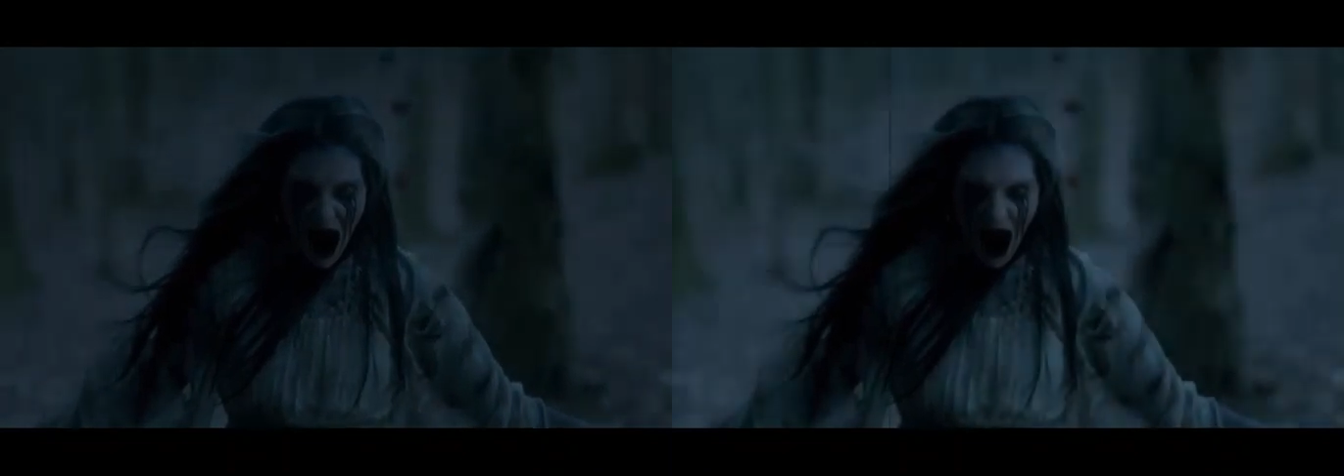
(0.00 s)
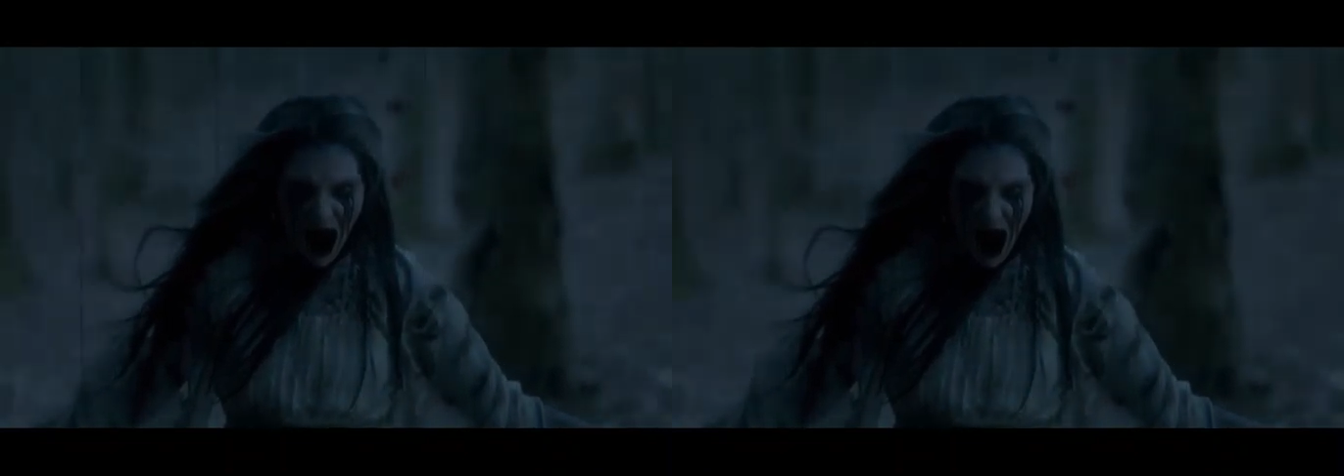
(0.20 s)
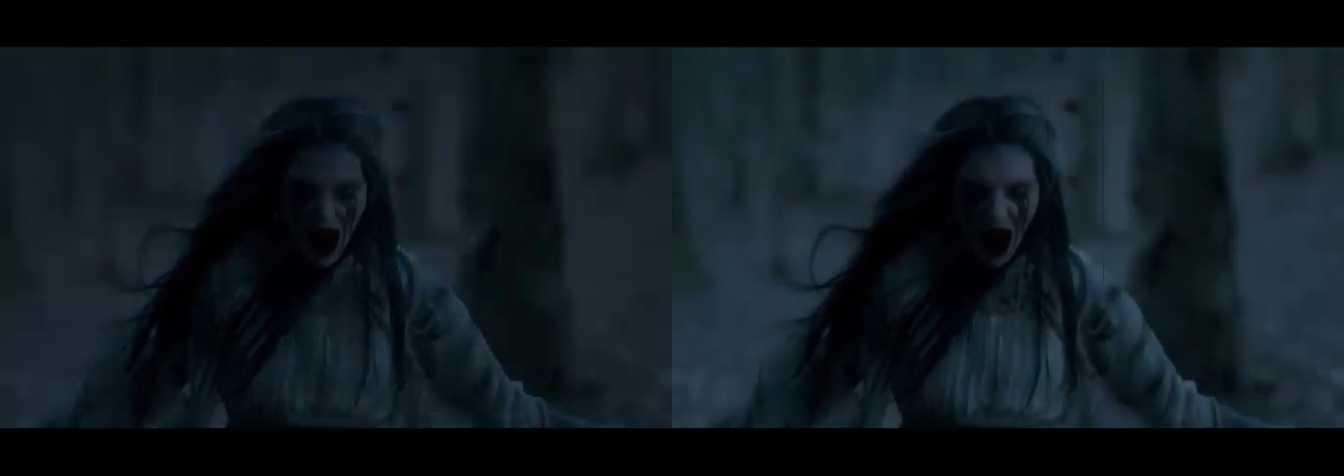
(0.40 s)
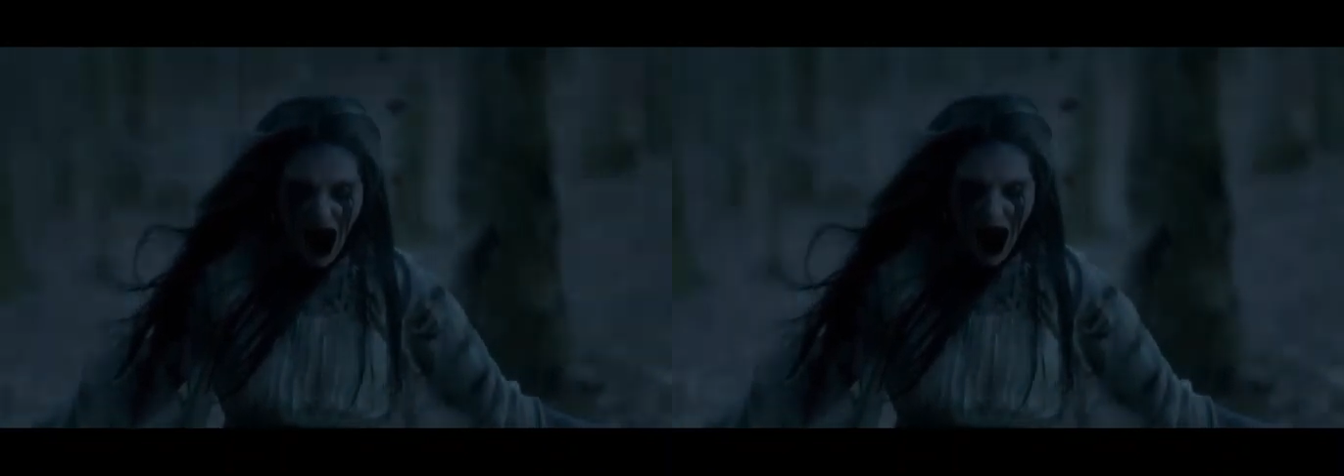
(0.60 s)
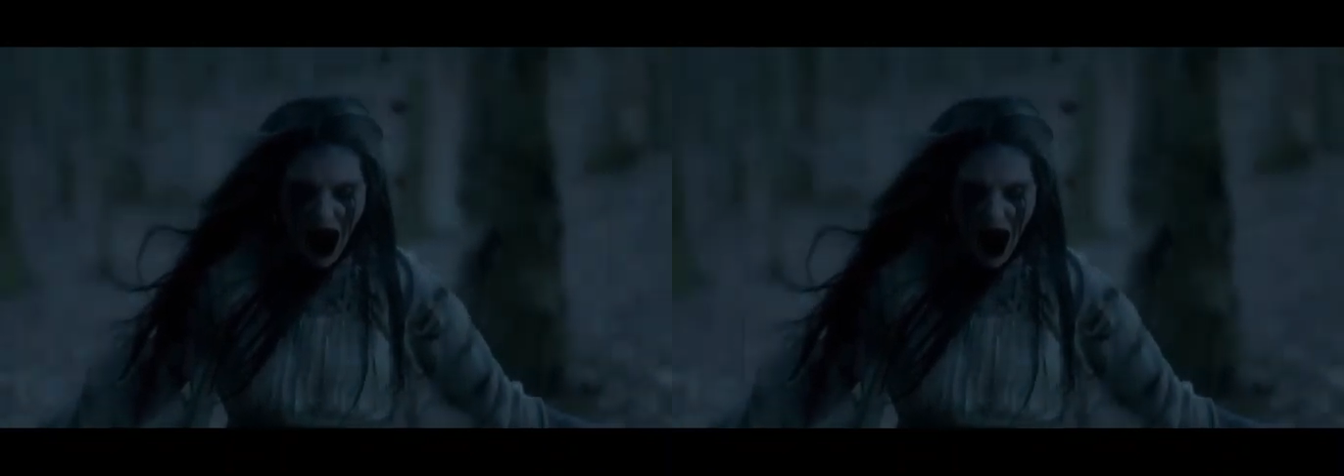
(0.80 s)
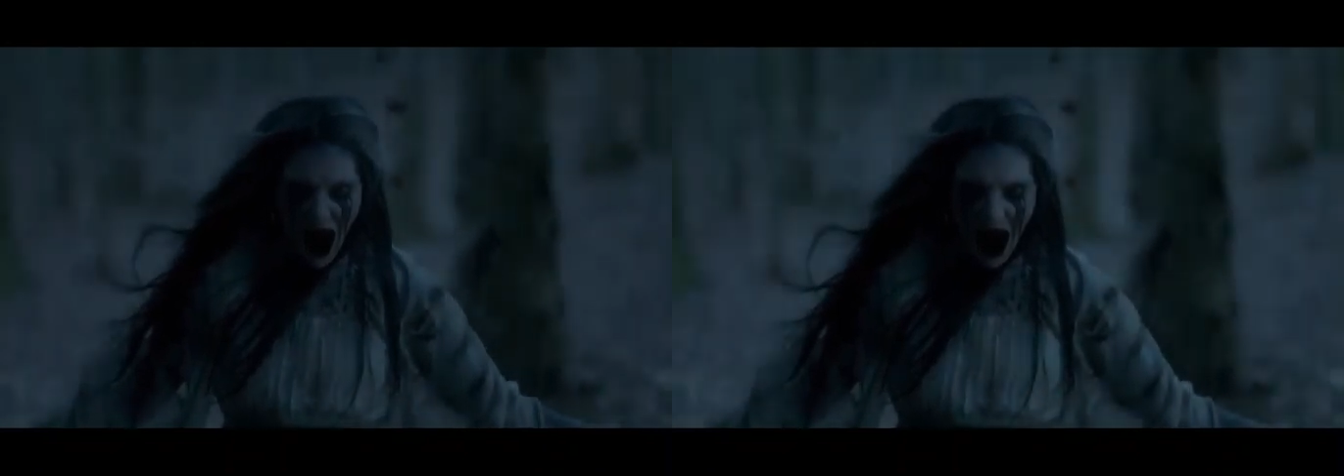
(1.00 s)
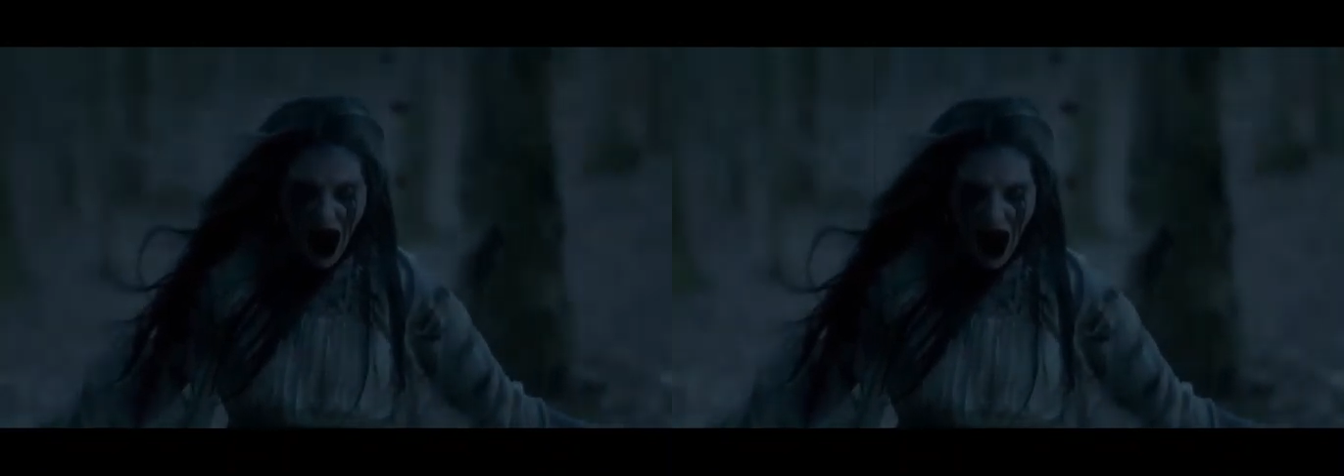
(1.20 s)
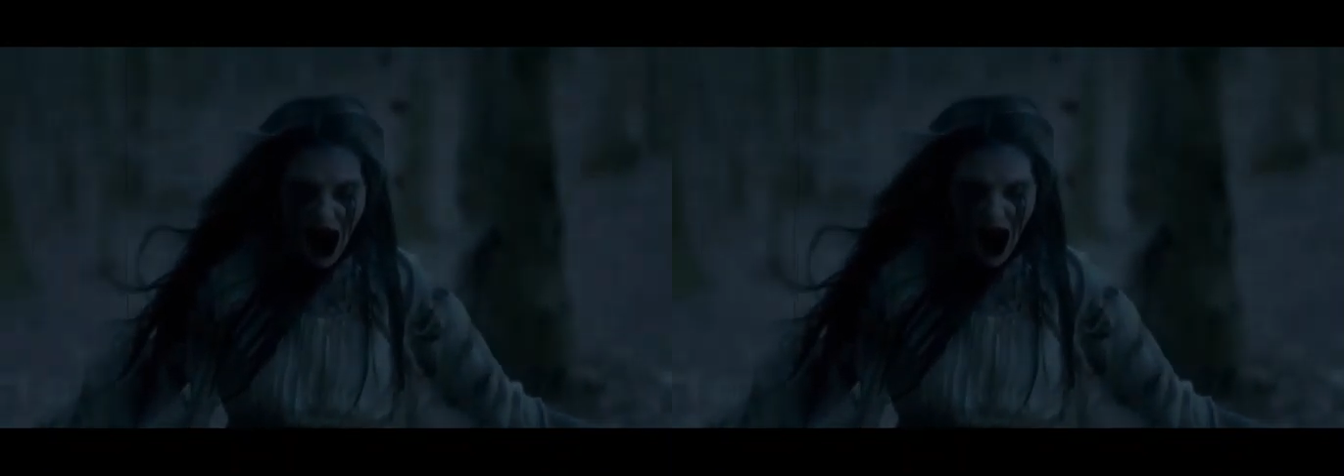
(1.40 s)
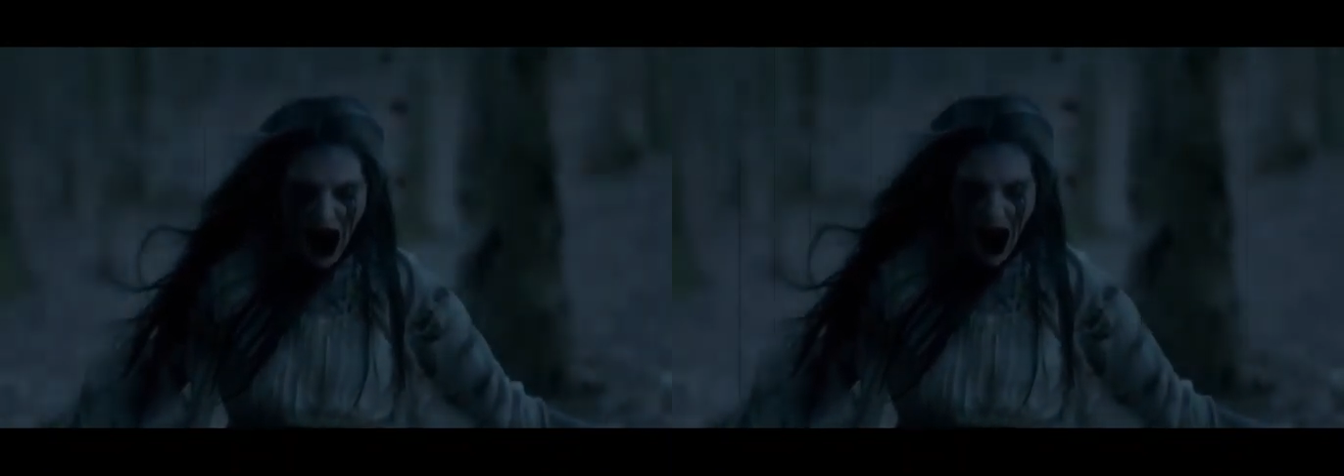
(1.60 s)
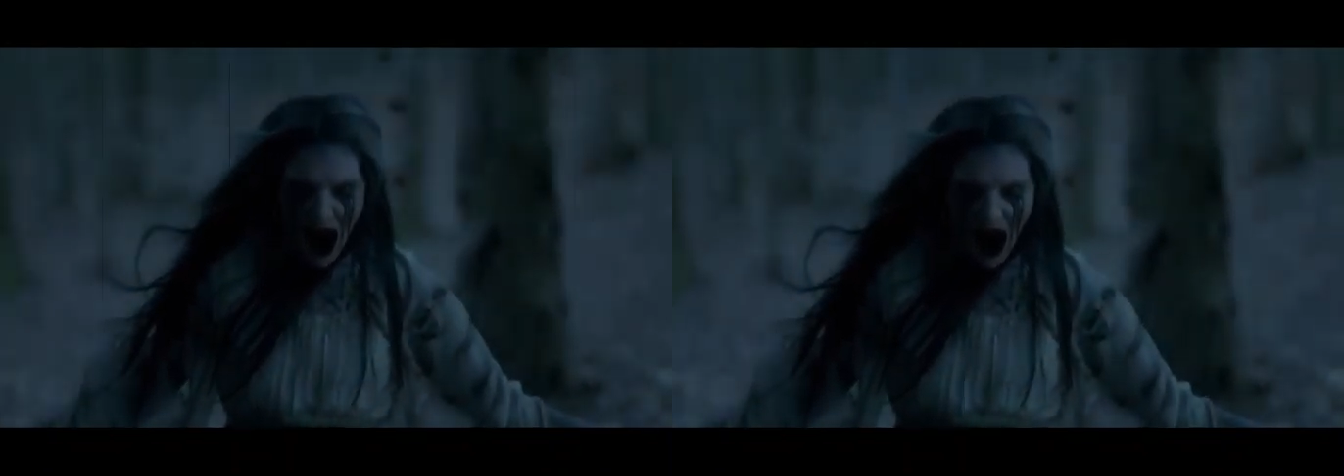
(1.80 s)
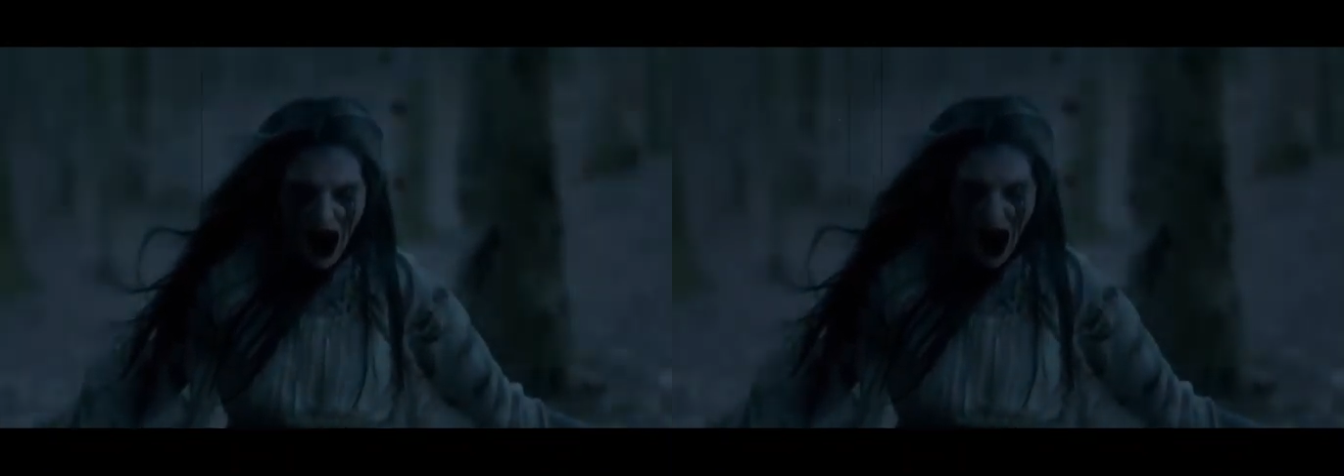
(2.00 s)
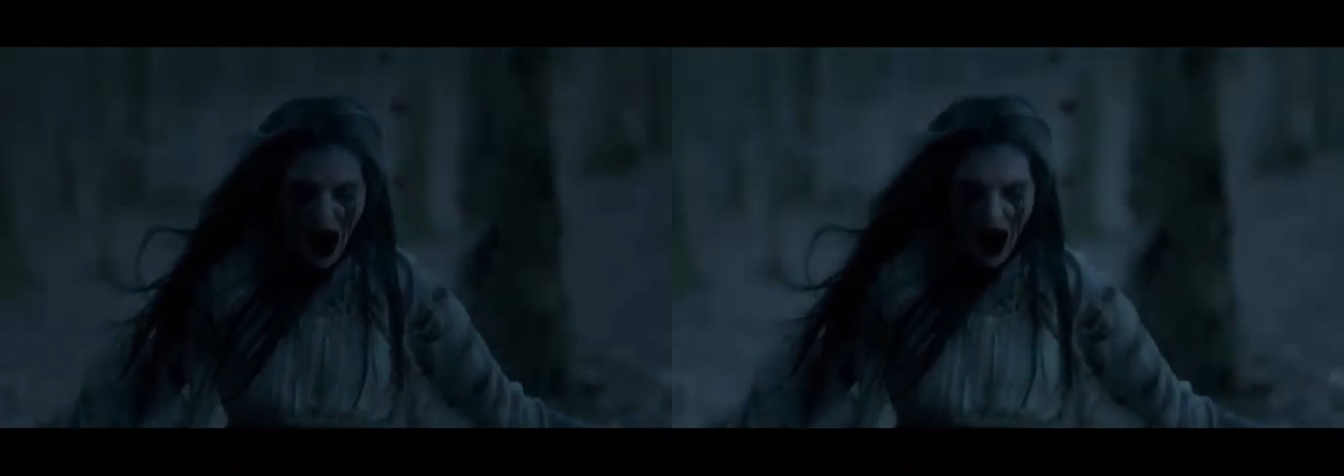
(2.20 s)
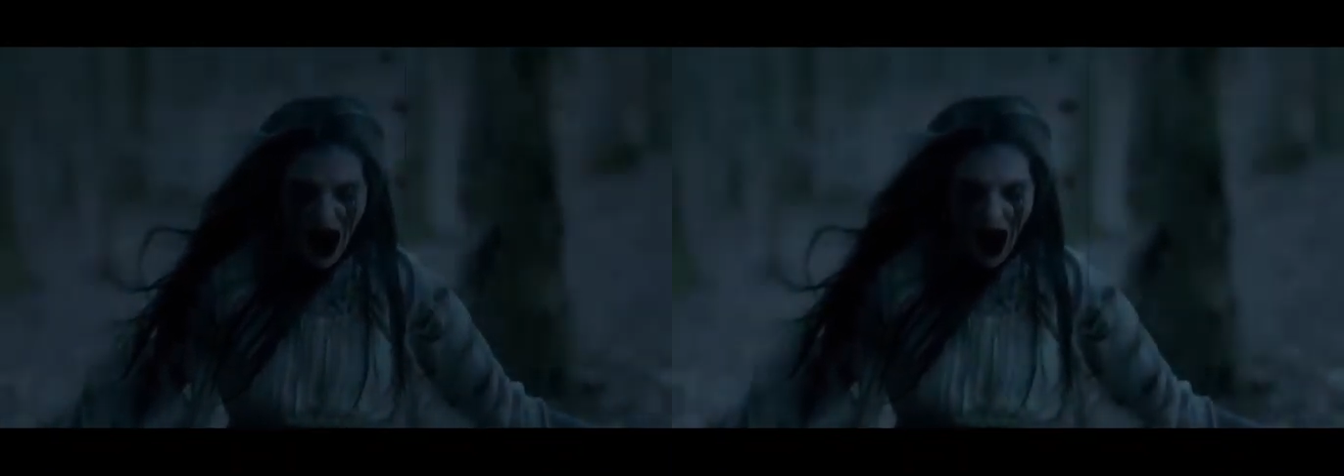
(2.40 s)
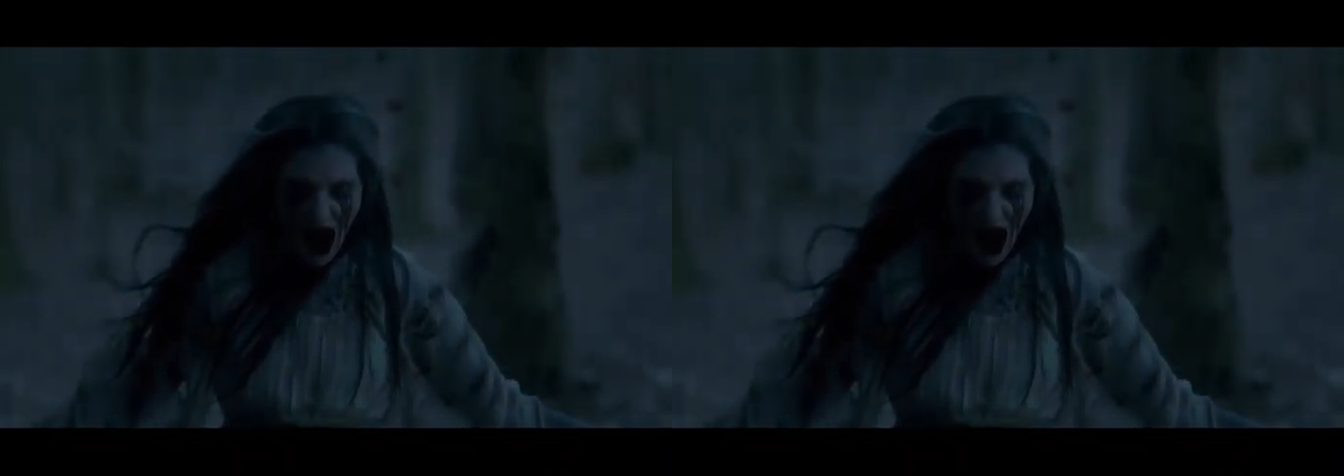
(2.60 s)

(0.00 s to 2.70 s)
framing a visage eternally contorted